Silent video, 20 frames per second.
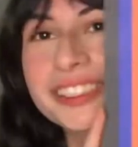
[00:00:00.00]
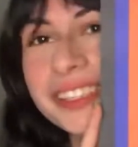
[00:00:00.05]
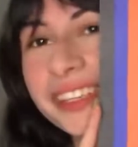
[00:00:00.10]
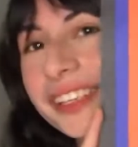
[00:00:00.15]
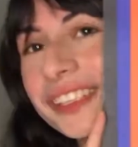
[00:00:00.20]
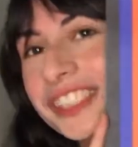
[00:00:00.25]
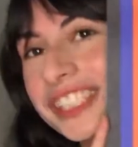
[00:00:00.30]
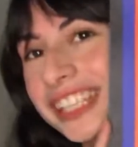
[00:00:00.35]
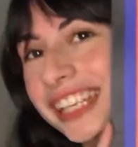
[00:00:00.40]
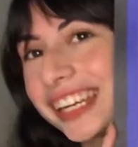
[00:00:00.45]

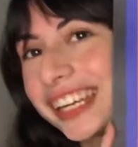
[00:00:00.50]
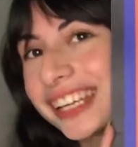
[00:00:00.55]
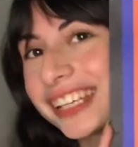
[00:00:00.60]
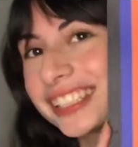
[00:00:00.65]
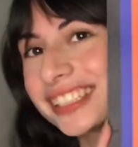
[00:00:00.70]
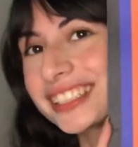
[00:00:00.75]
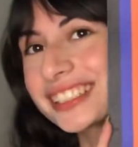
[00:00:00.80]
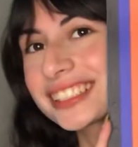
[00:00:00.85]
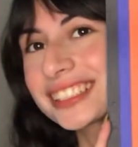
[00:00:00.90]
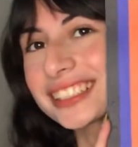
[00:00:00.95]
here she
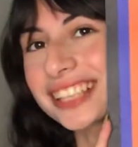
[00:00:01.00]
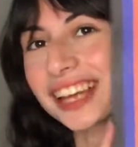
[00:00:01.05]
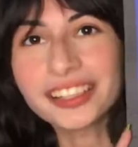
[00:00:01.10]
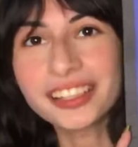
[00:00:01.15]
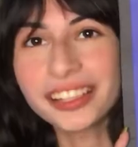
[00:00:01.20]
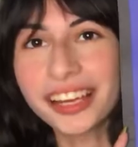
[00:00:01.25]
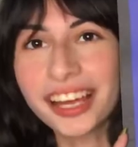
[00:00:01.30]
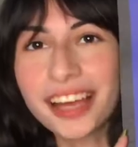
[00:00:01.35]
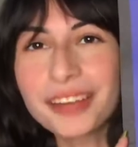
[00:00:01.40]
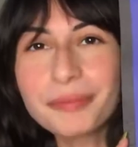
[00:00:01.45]
is.
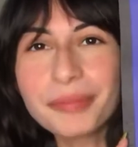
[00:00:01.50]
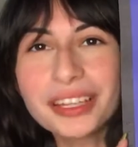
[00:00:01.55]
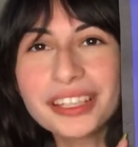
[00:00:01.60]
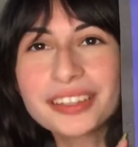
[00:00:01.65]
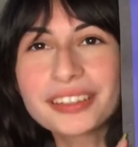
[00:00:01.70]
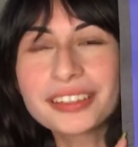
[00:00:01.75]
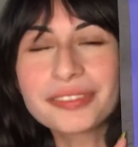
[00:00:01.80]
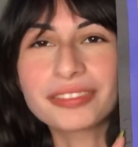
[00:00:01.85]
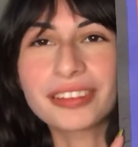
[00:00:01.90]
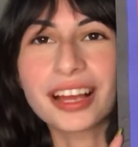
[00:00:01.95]
Look, I
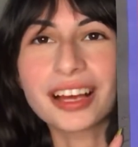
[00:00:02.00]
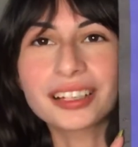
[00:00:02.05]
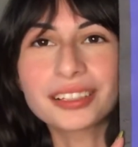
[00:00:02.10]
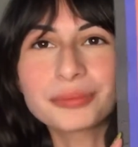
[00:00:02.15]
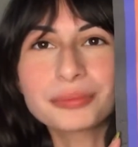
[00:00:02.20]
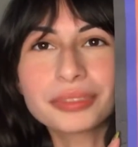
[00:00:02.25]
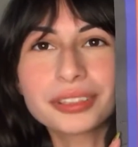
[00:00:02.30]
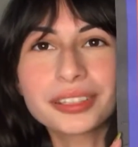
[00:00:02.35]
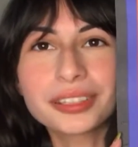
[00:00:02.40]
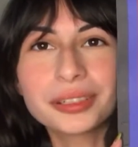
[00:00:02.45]
made the flag
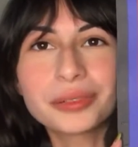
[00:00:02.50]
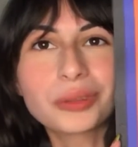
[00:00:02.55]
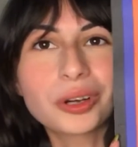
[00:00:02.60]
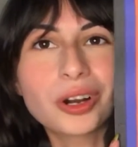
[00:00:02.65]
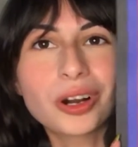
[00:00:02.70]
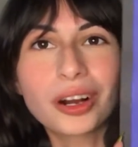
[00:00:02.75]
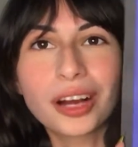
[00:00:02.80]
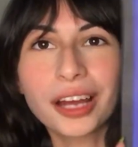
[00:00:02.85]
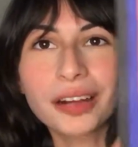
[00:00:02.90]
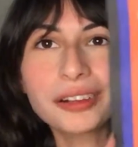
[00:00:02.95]
completely
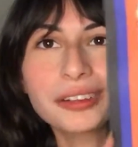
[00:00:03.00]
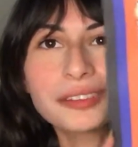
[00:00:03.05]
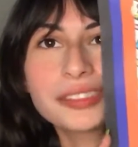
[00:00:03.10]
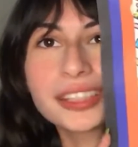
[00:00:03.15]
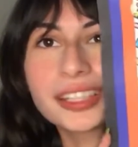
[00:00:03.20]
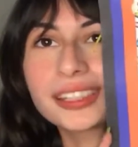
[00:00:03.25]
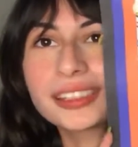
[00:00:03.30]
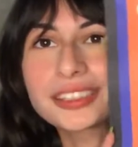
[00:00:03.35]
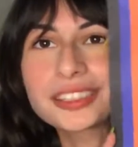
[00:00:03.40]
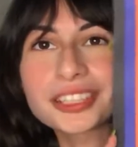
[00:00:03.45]
wrong. I don't
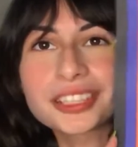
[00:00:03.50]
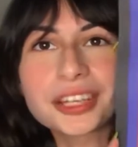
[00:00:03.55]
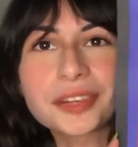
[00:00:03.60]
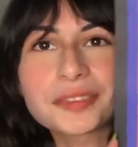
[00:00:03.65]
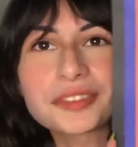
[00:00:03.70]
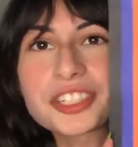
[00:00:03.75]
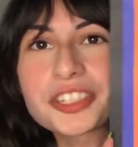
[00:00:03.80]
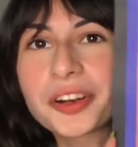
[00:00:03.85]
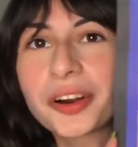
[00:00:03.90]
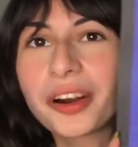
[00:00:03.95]
even think there's
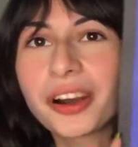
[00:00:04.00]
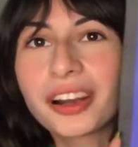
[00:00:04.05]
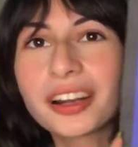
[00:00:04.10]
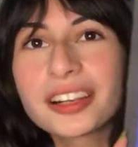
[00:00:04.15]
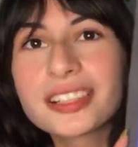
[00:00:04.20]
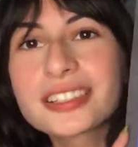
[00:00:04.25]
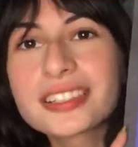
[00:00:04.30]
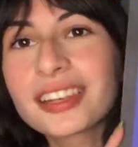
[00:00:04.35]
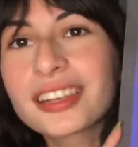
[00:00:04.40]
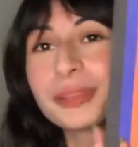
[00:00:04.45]
enough
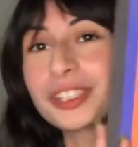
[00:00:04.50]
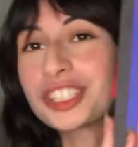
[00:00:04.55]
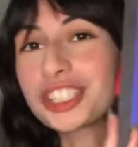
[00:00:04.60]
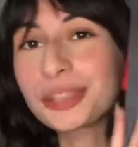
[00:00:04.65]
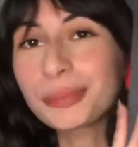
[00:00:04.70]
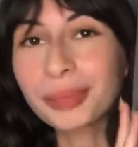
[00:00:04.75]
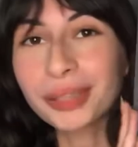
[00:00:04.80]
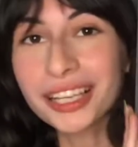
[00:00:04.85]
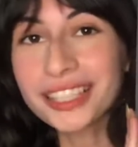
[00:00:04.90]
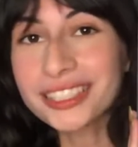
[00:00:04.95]
stars, but
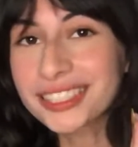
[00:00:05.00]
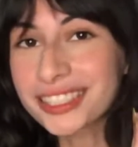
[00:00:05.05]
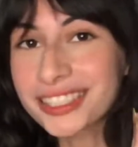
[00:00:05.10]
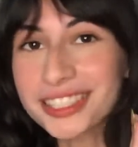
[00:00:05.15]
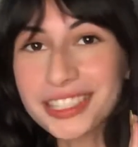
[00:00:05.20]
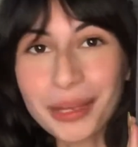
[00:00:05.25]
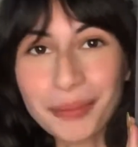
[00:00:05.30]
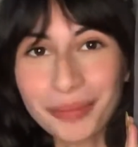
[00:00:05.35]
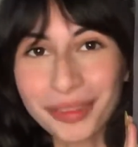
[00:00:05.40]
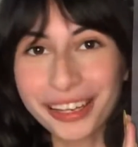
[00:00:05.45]
she placed in
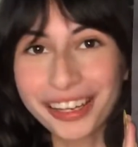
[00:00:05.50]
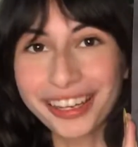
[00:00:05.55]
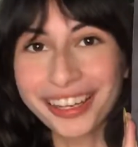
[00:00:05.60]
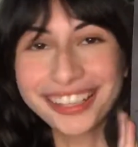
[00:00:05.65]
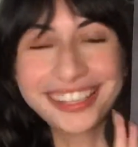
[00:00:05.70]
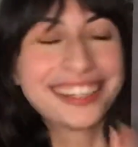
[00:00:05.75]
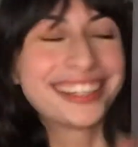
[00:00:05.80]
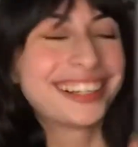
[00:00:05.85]
something.